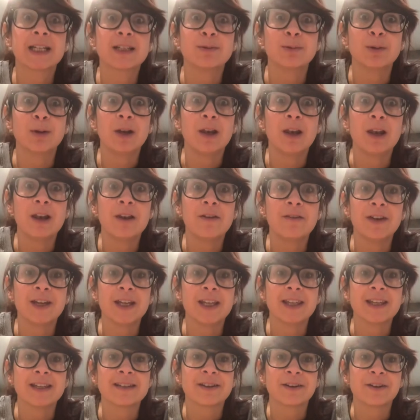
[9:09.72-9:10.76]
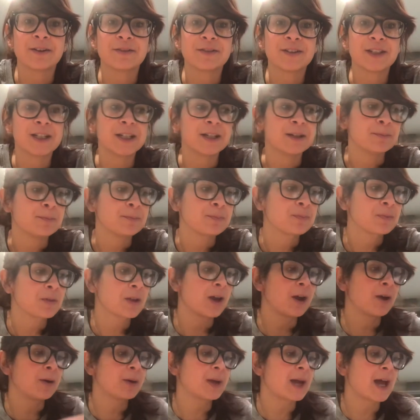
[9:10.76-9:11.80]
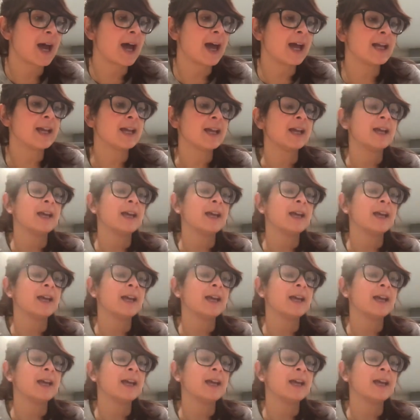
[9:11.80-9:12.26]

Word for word: will love it this half term. Okay,